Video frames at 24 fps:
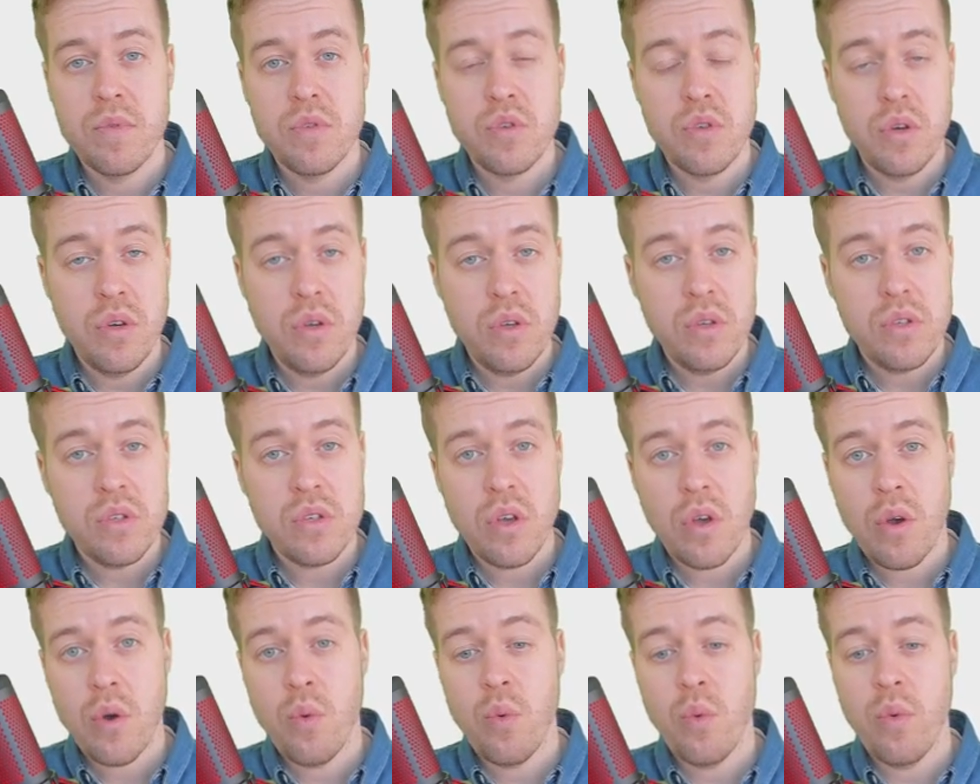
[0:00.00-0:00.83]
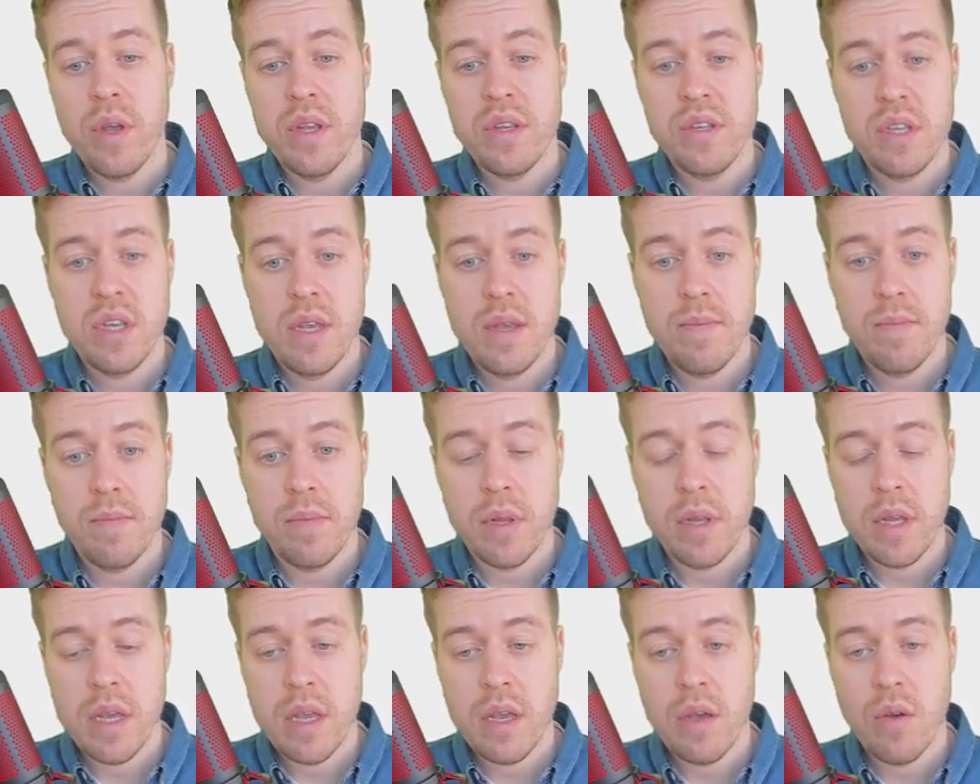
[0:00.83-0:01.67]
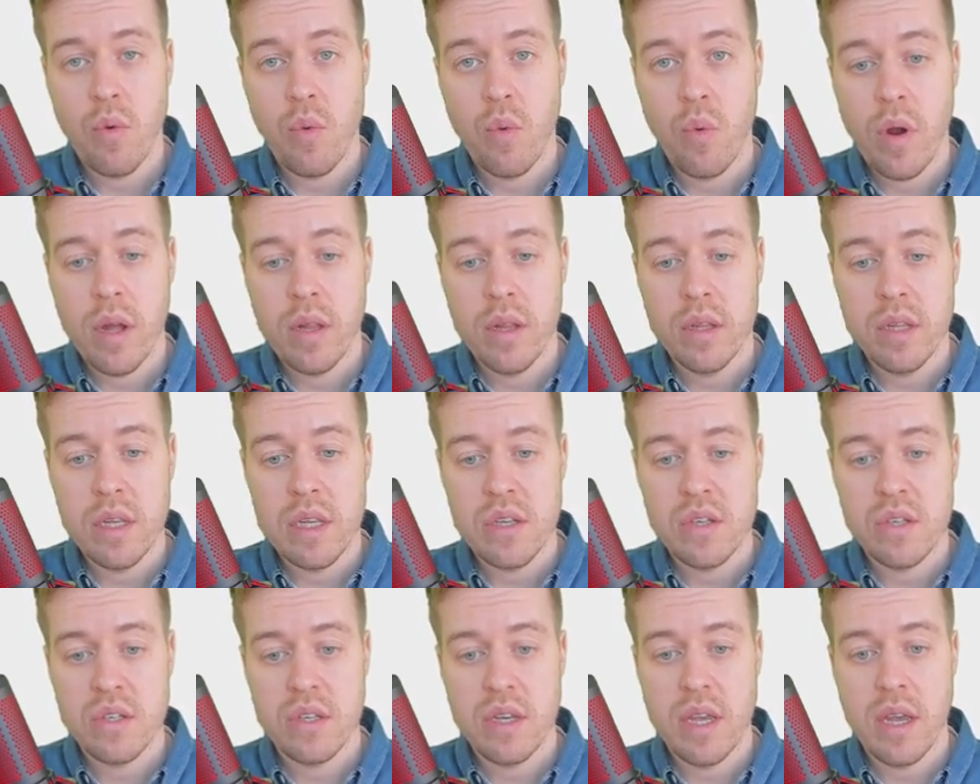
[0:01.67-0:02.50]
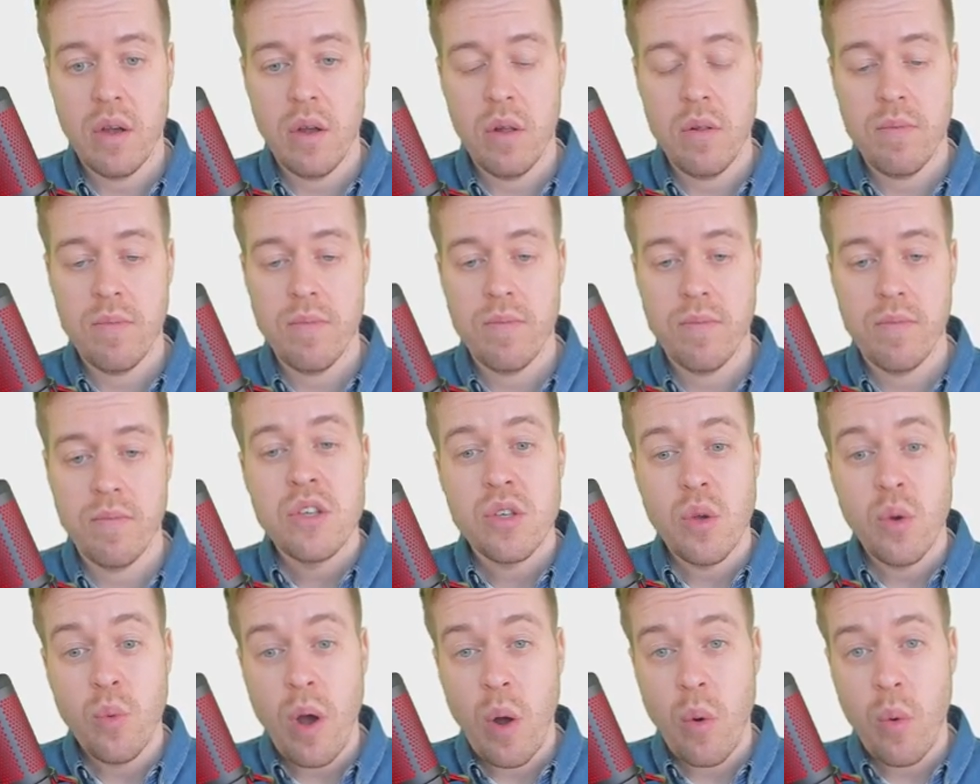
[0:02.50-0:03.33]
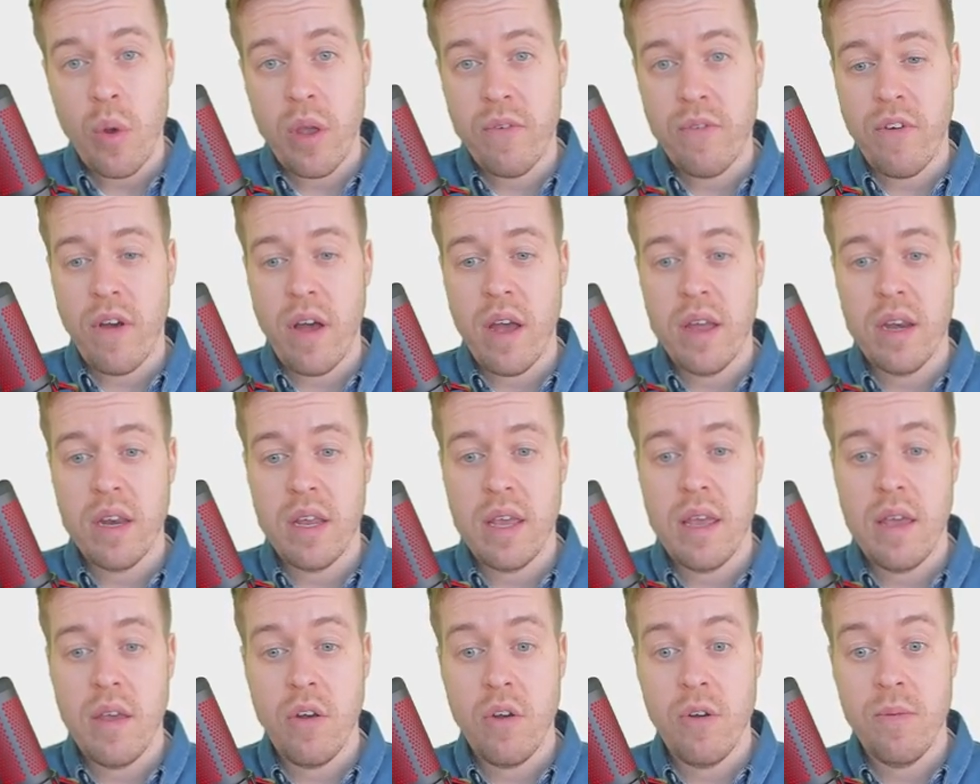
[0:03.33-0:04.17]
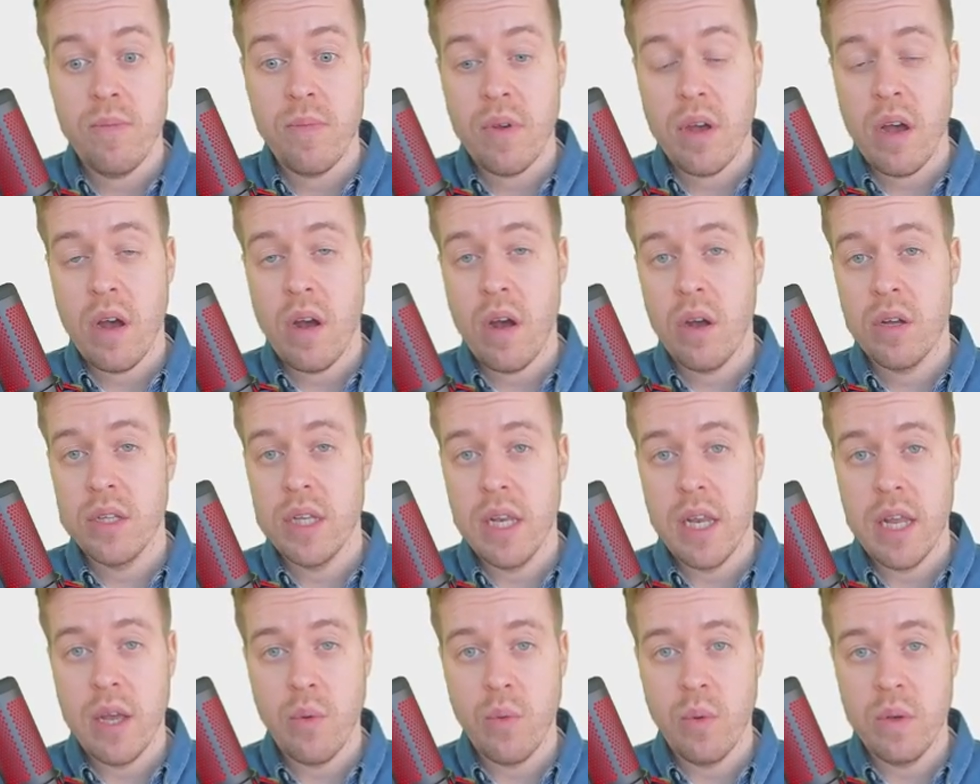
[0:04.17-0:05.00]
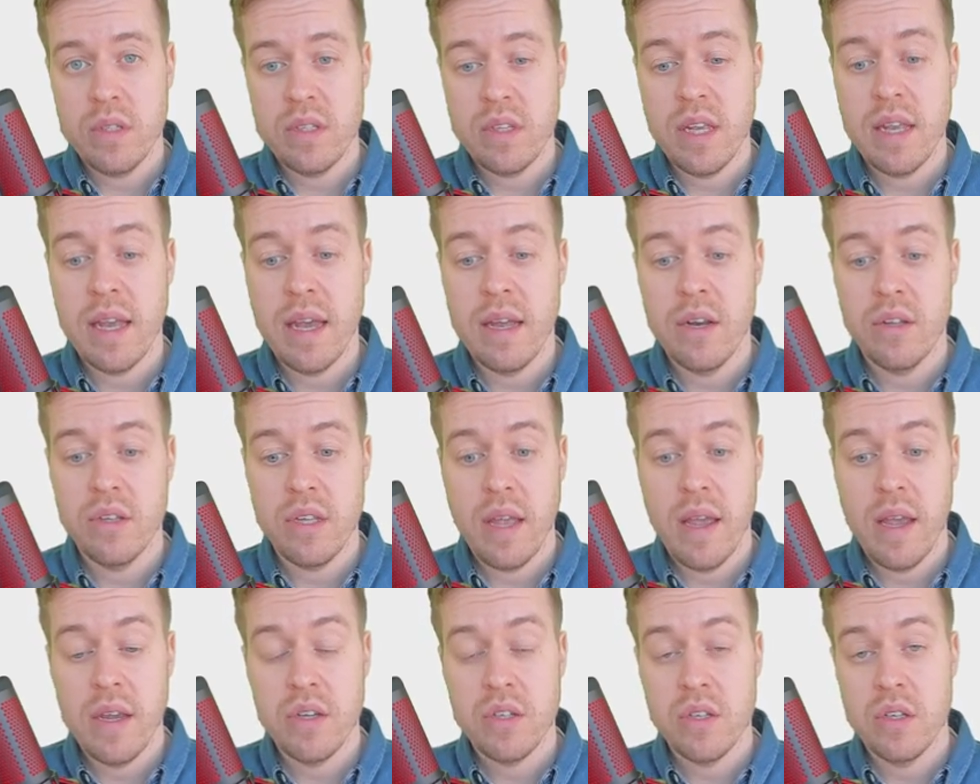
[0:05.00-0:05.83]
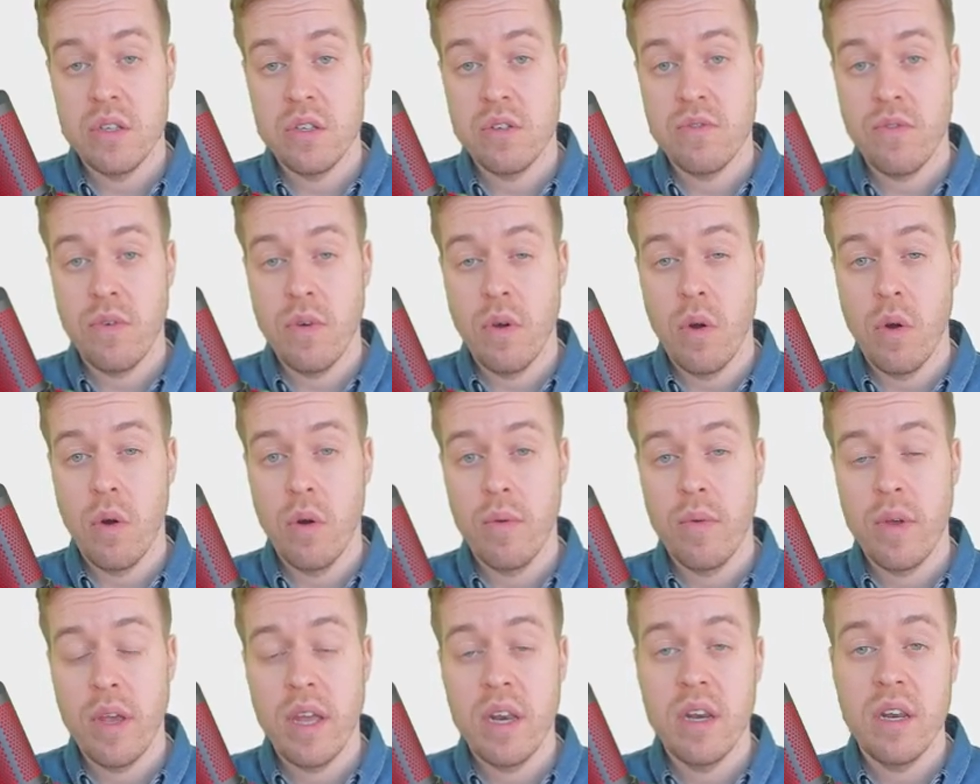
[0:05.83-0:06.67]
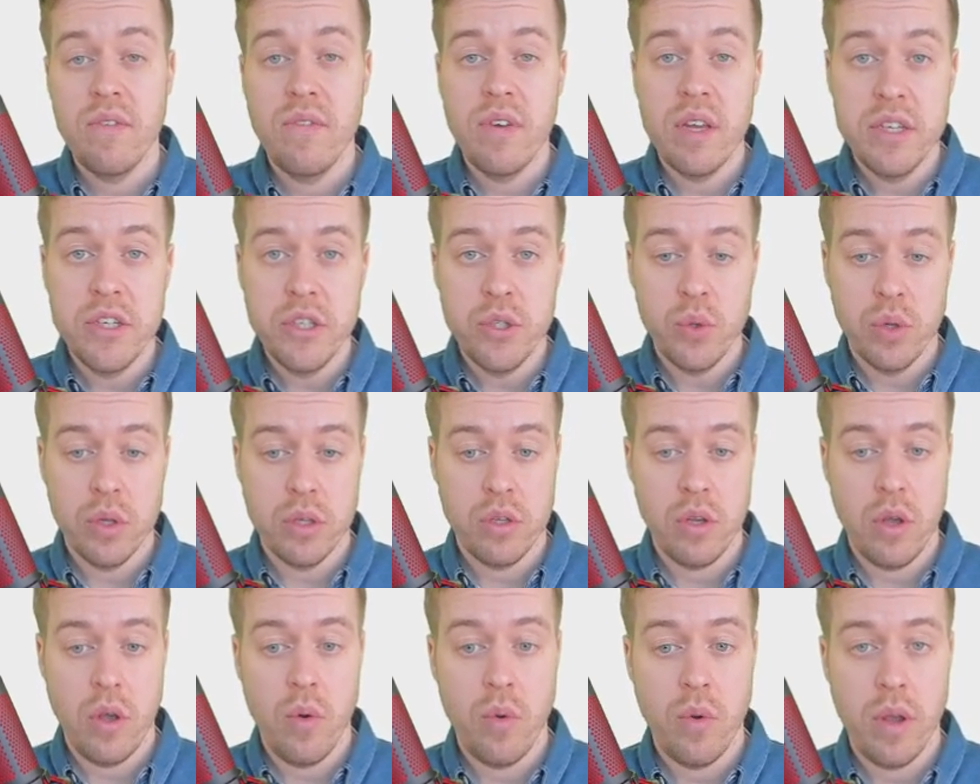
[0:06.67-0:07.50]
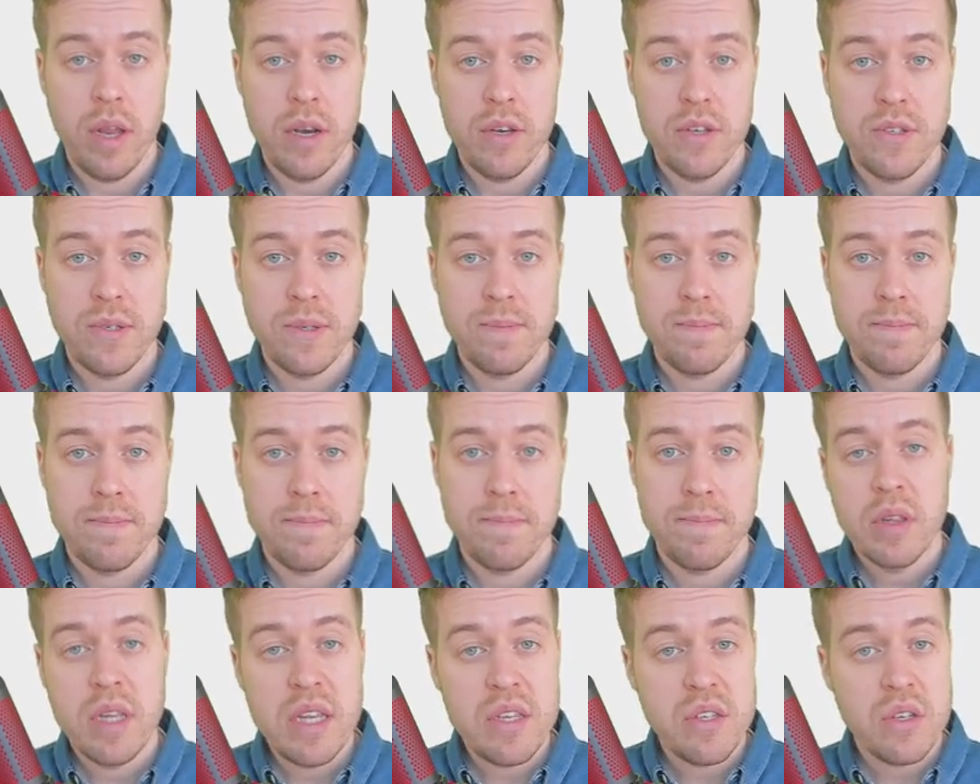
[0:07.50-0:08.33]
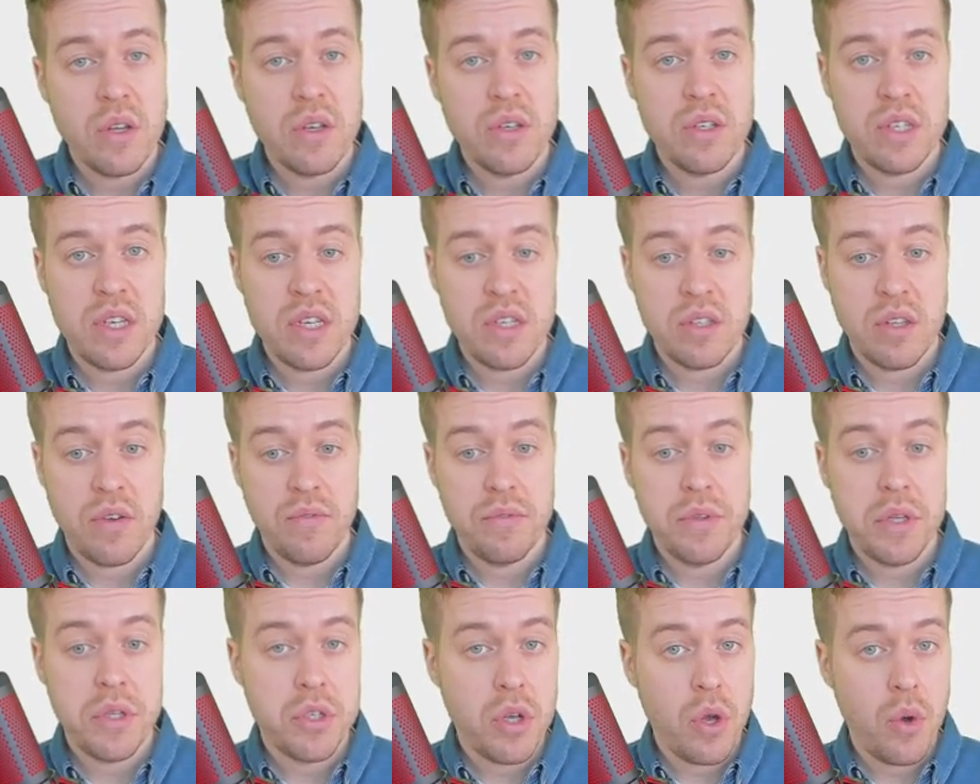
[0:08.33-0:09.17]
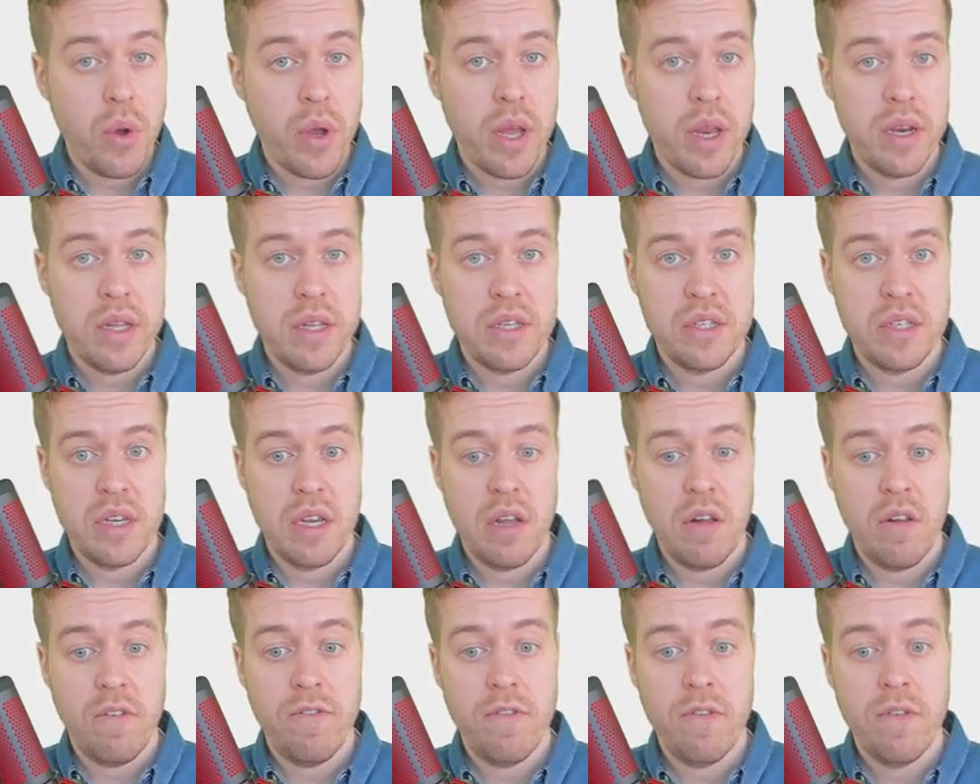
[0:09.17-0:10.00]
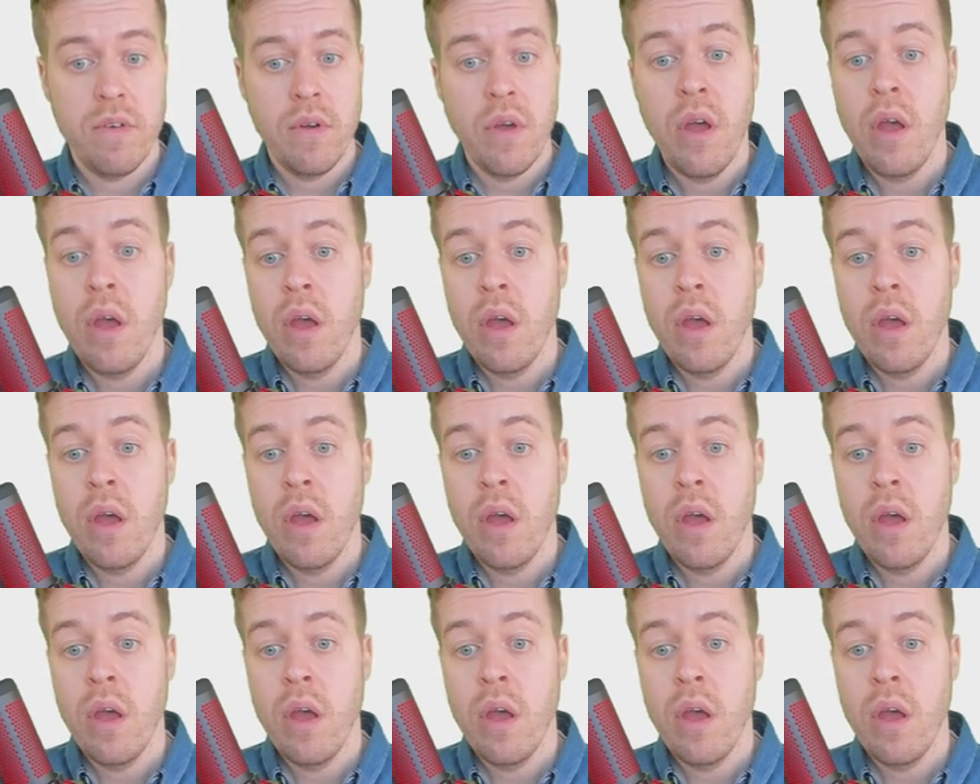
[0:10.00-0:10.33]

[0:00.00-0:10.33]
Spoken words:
To do so, we simply run this cell. So what we find here are the linguistic annotations for individual tokens. These consist of the token itself,